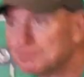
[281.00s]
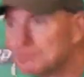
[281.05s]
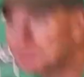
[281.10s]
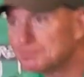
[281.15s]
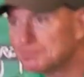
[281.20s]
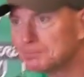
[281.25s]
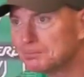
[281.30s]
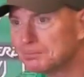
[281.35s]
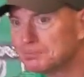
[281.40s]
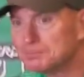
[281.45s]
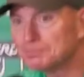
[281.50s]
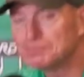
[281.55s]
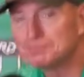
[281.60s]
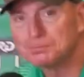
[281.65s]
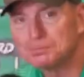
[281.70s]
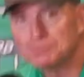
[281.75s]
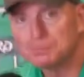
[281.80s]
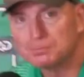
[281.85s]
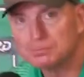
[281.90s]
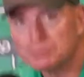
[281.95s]
Yeah,
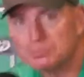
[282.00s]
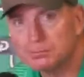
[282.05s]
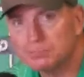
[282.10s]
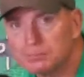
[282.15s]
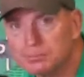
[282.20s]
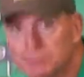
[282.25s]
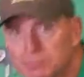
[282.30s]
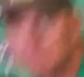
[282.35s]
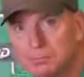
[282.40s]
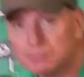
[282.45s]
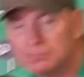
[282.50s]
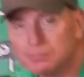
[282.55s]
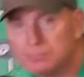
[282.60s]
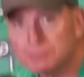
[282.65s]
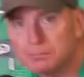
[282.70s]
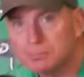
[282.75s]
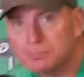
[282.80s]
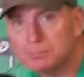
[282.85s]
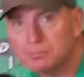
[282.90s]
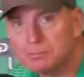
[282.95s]
Sam Burton joined
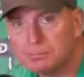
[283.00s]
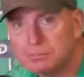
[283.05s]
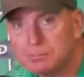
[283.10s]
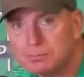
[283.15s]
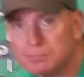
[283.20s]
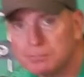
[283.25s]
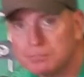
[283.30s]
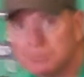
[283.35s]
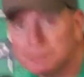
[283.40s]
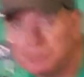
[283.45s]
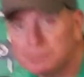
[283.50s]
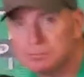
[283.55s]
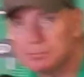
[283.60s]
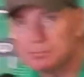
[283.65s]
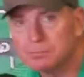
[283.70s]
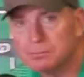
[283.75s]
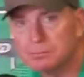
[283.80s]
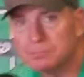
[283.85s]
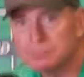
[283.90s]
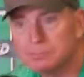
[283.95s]
Stephen
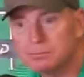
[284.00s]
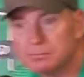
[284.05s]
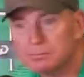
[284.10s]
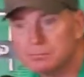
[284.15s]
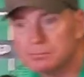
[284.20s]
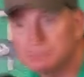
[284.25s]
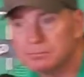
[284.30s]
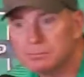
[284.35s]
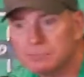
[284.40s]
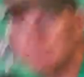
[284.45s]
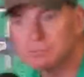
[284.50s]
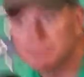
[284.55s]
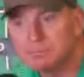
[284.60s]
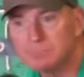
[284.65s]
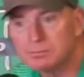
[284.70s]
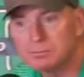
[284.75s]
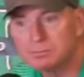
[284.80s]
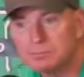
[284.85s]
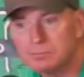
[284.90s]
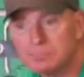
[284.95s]
Gilmore as the true
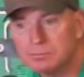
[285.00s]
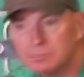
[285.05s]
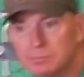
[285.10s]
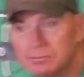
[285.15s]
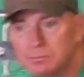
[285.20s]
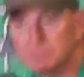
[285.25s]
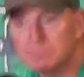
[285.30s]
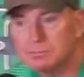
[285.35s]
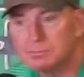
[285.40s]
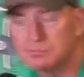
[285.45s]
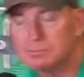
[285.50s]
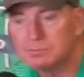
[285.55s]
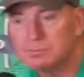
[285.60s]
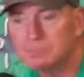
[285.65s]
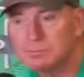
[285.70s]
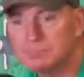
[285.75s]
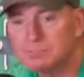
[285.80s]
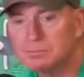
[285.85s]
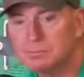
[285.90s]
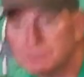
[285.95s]
freshman to
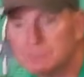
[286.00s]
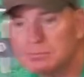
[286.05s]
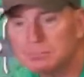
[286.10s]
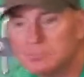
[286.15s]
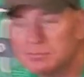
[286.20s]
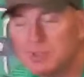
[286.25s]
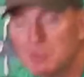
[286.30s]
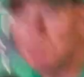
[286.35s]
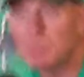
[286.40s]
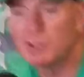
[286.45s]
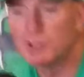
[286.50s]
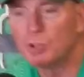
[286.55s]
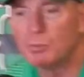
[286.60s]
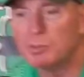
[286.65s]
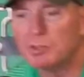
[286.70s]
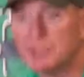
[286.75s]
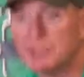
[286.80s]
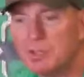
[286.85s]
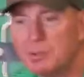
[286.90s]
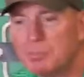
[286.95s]
play. What do you
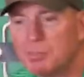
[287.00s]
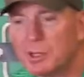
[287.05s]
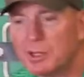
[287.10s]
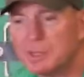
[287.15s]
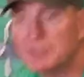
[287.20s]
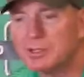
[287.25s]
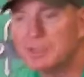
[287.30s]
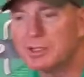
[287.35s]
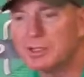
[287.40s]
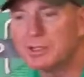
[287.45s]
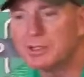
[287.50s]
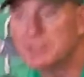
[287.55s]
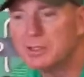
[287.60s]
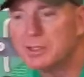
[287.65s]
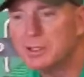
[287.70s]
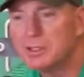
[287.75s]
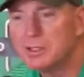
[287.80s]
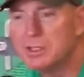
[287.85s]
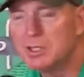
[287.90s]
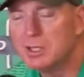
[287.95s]
think of his? He
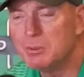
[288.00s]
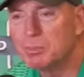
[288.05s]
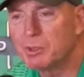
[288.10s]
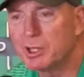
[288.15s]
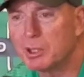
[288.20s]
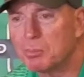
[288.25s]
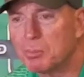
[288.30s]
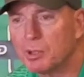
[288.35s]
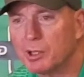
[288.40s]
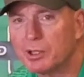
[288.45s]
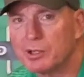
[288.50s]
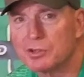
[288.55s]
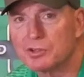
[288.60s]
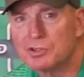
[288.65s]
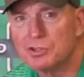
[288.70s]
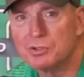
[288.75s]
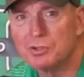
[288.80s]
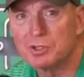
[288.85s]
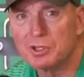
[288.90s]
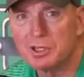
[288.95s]
played a play or
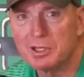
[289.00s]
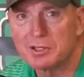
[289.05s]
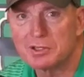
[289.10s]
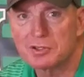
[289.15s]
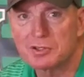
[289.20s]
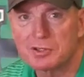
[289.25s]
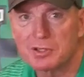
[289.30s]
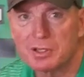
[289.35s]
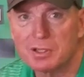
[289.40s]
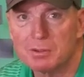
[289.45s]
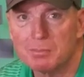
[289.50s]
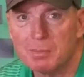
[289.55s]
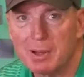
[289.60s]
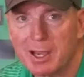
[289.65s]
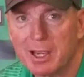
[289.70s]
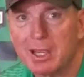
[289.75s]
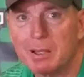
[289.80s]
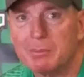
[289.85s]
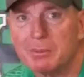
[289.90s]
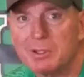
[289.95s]
two against Miami.